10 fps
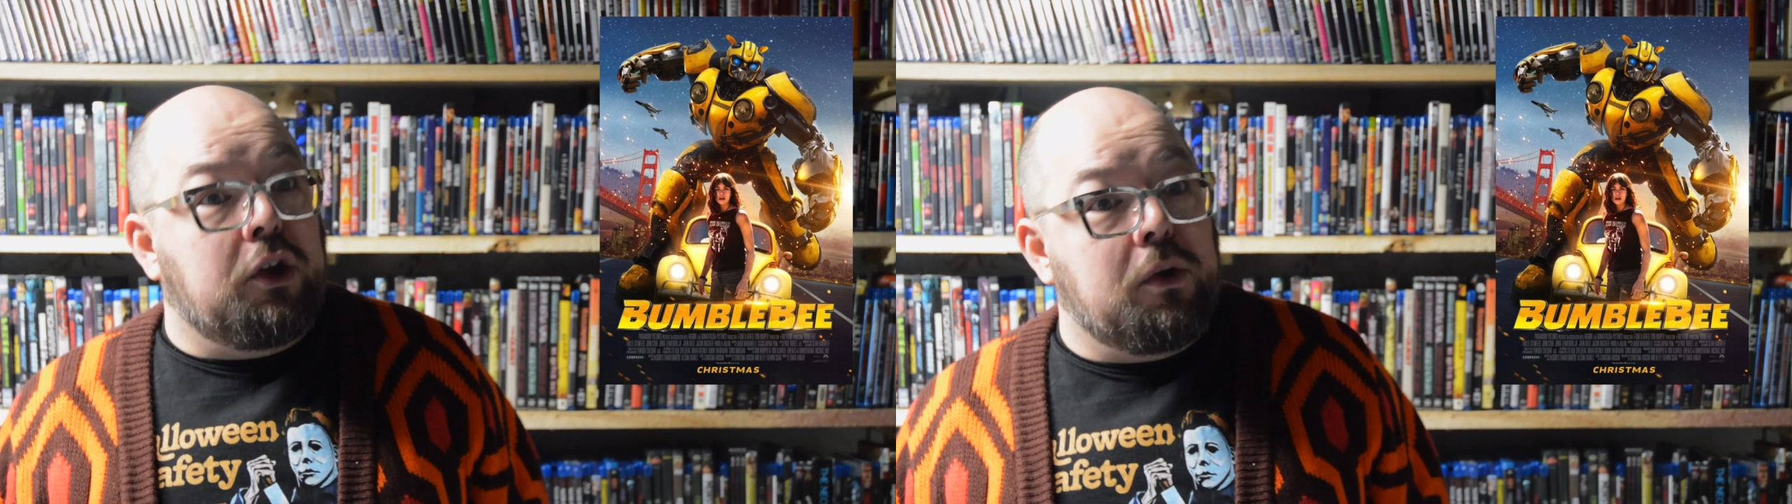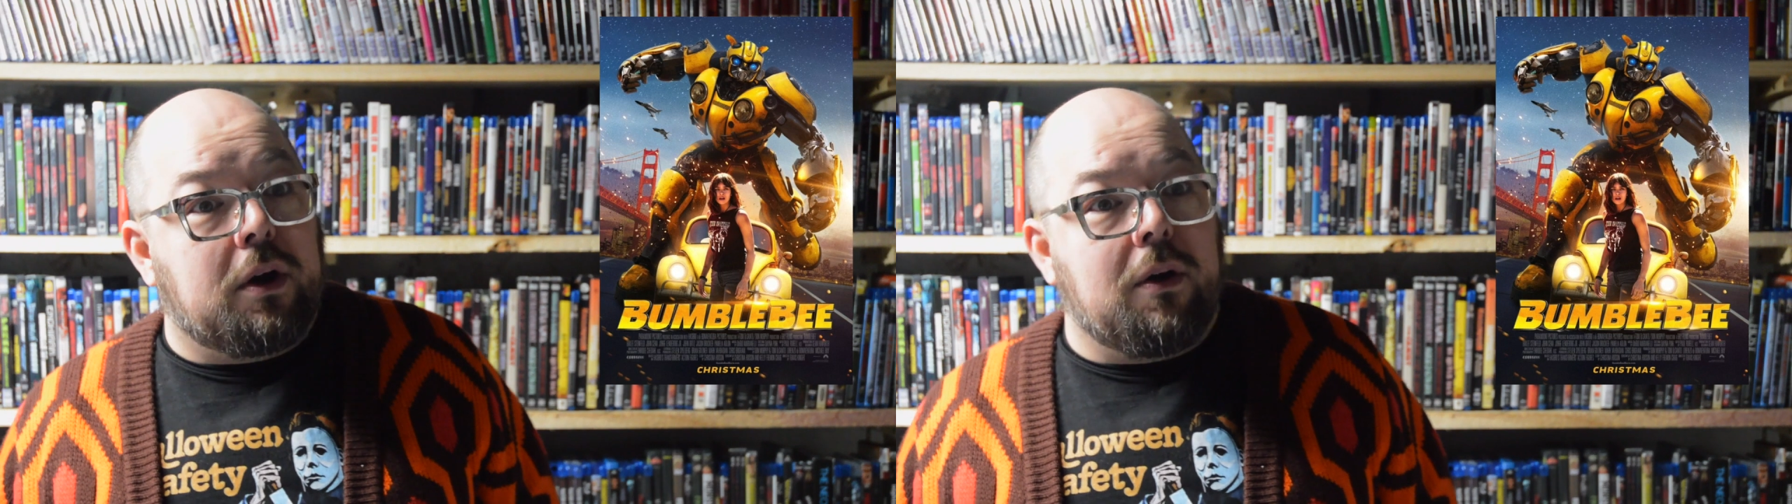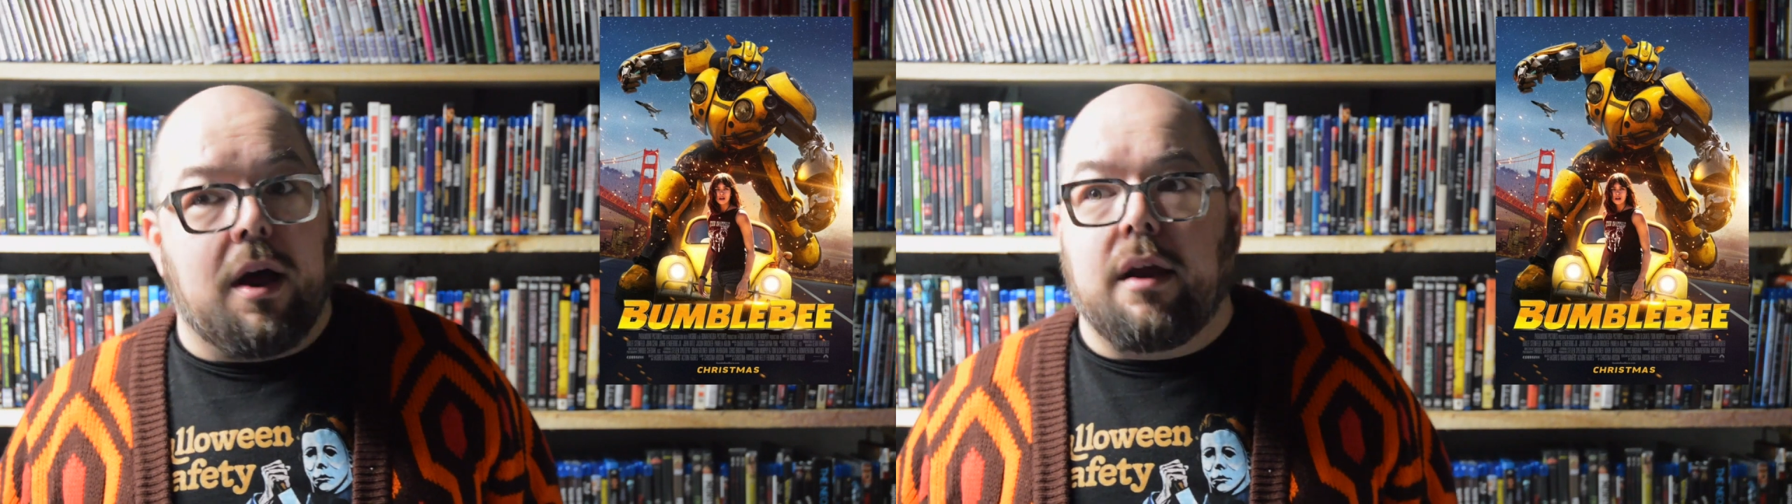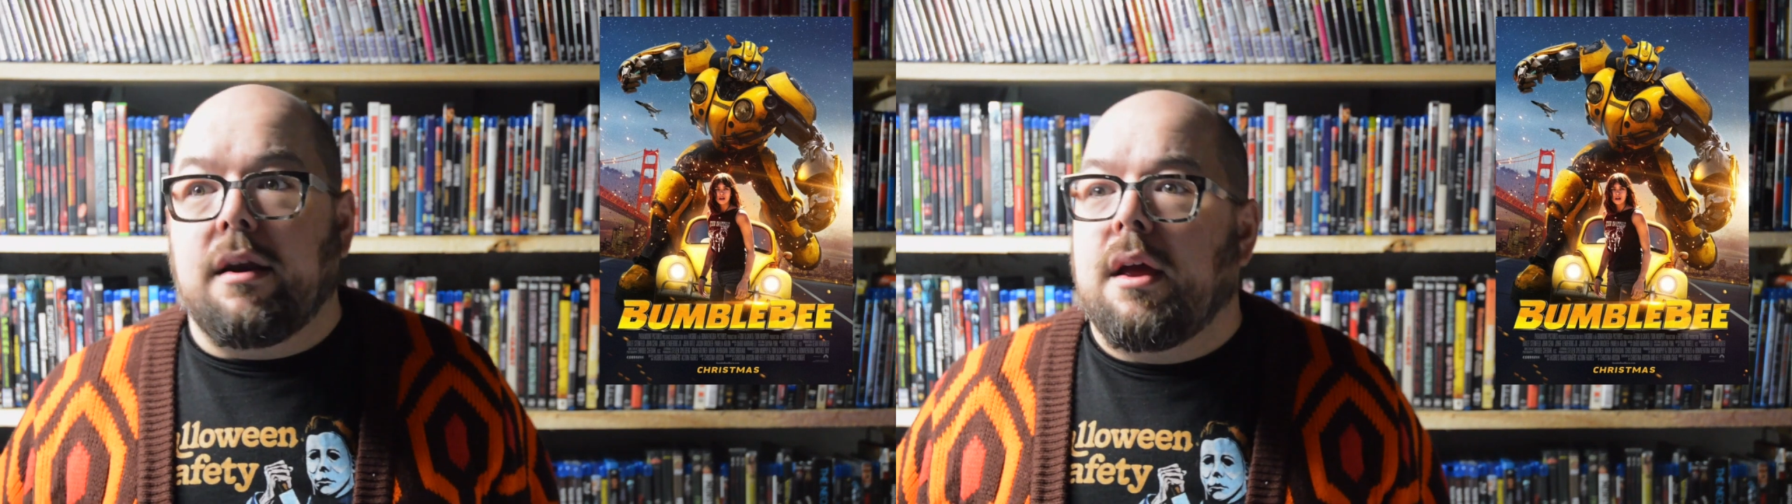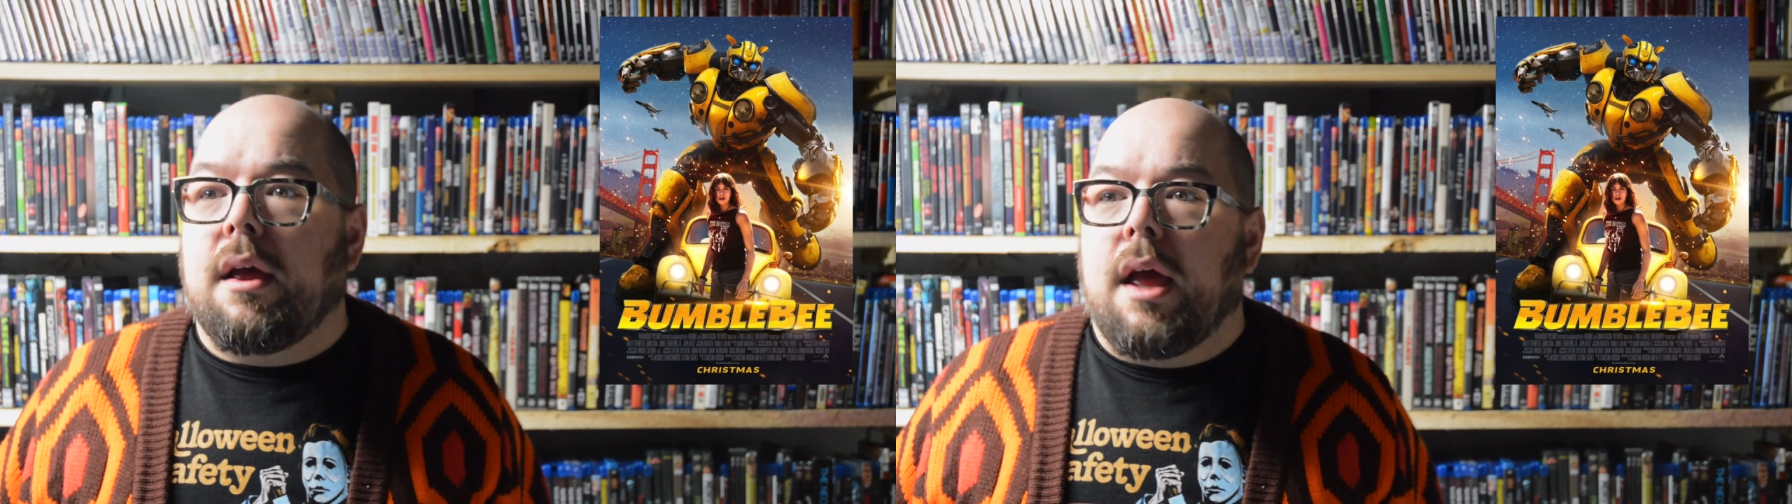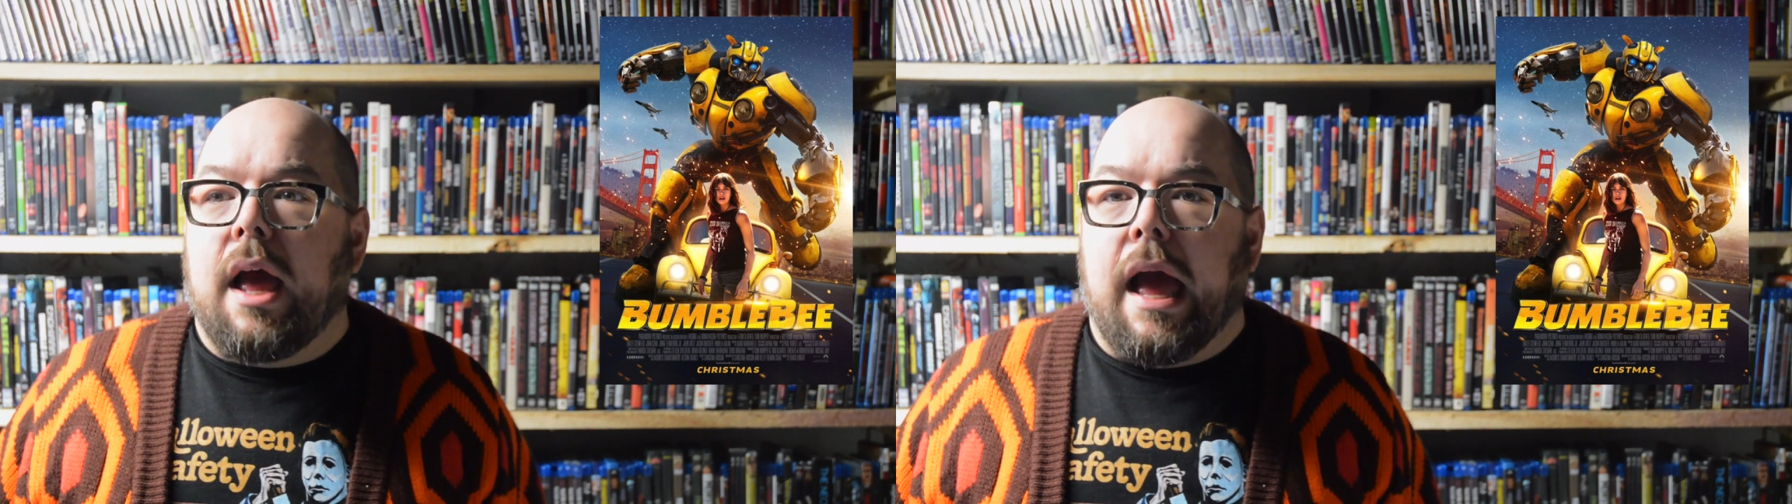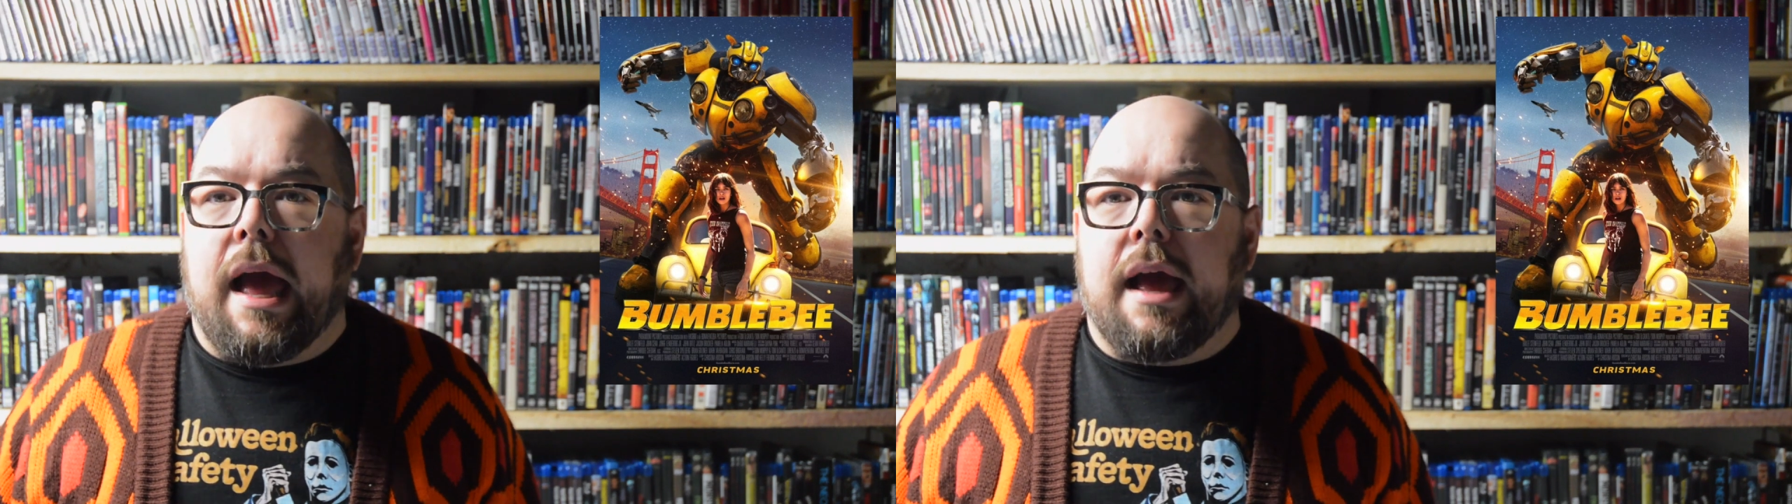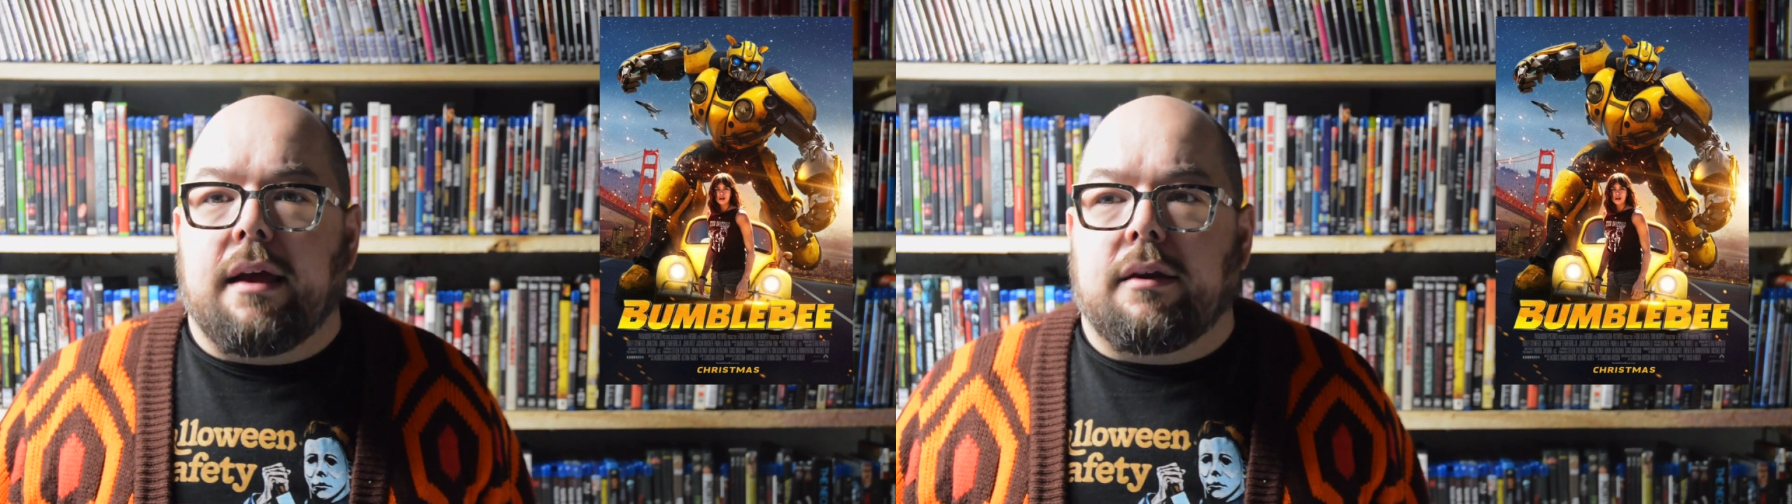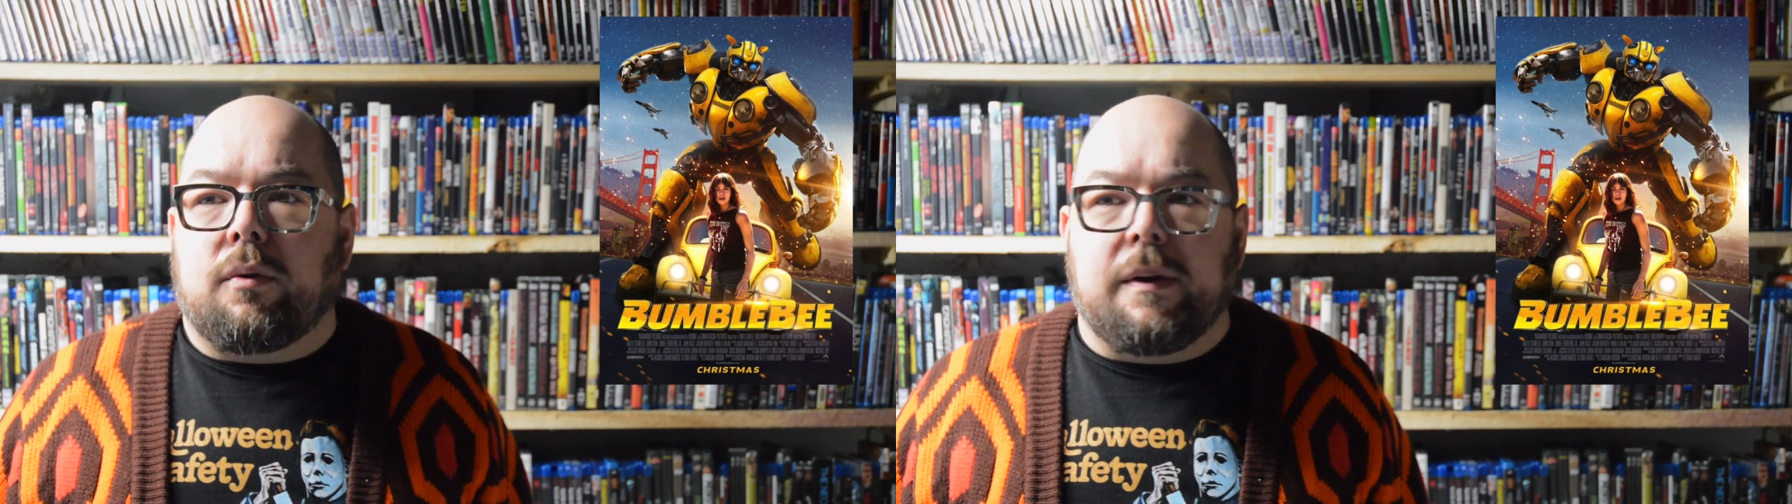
Unicron, and